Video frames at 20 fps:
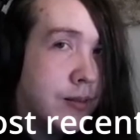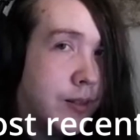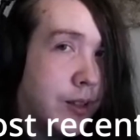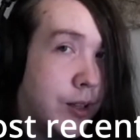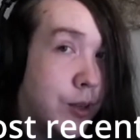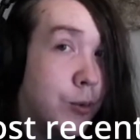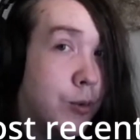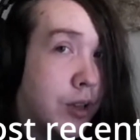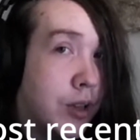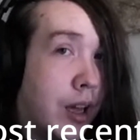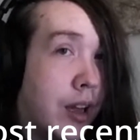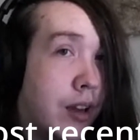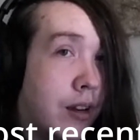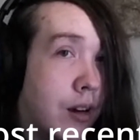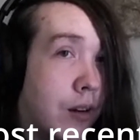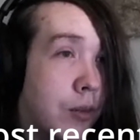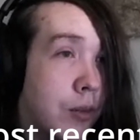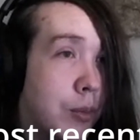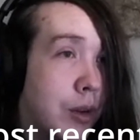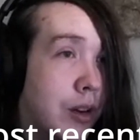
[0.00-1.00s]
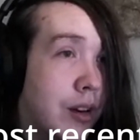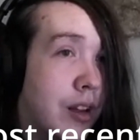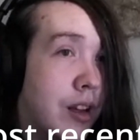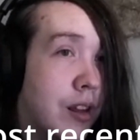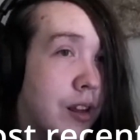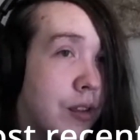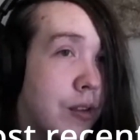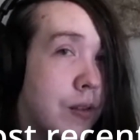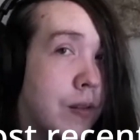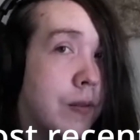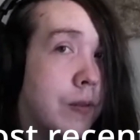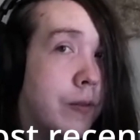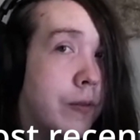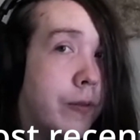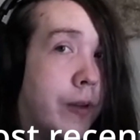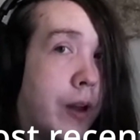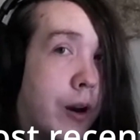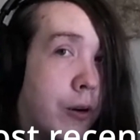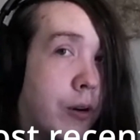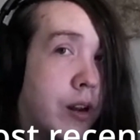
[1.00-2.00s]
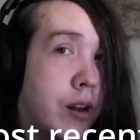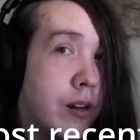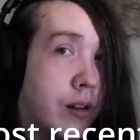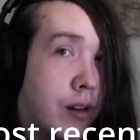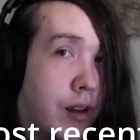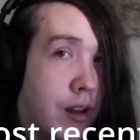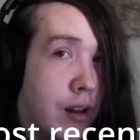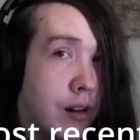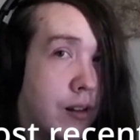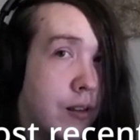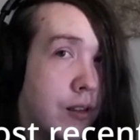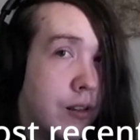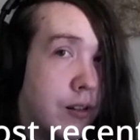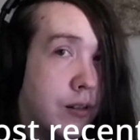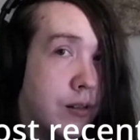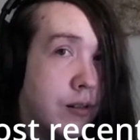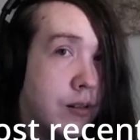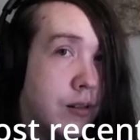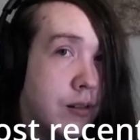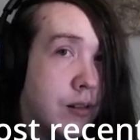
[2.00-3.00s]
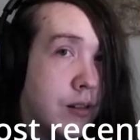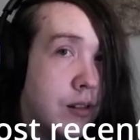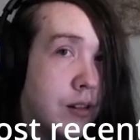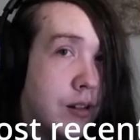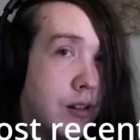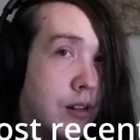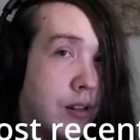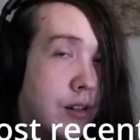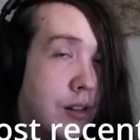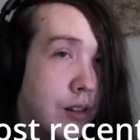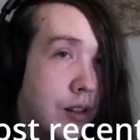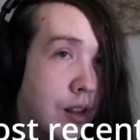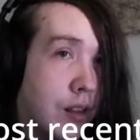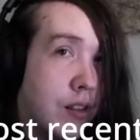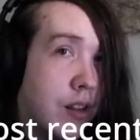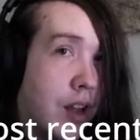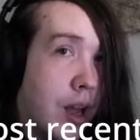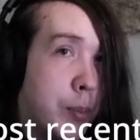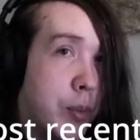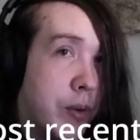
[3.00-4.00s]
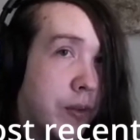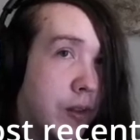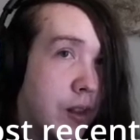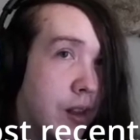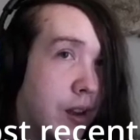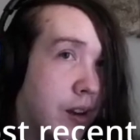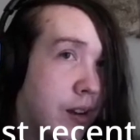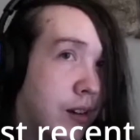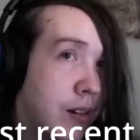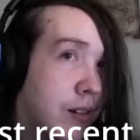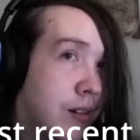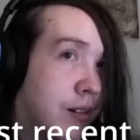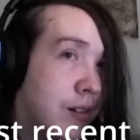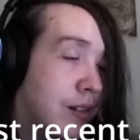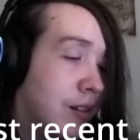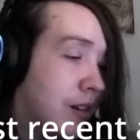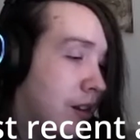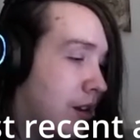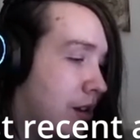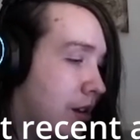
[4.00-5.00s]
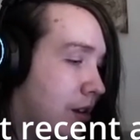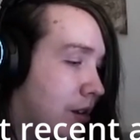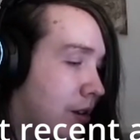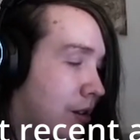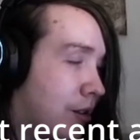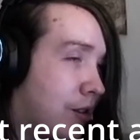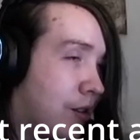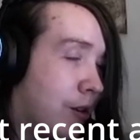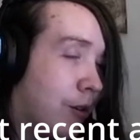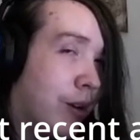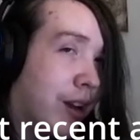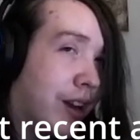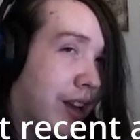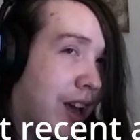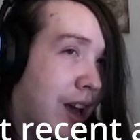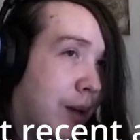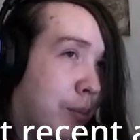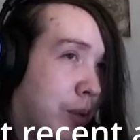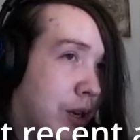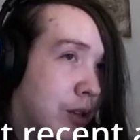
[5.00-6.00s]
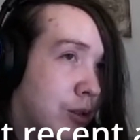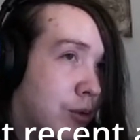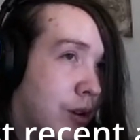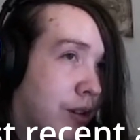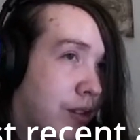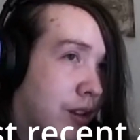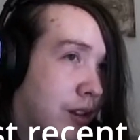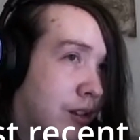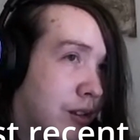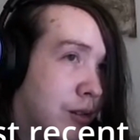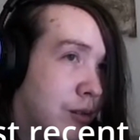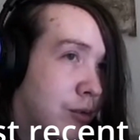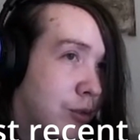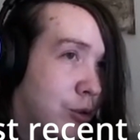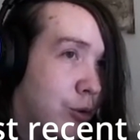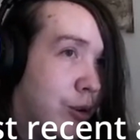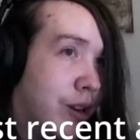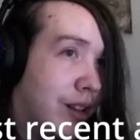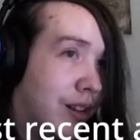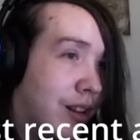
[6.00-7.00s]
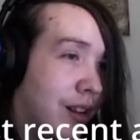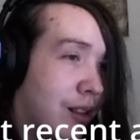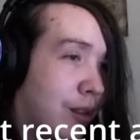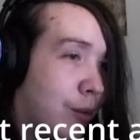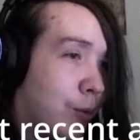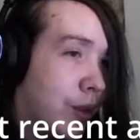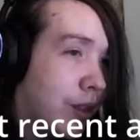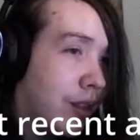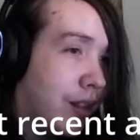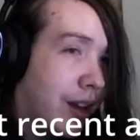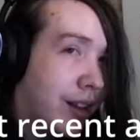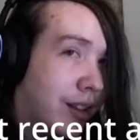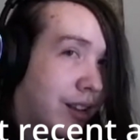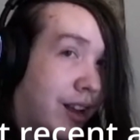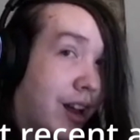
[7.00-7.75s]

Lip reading: The UK government is very against this type of thing, so it can't be trusted to treat this with like the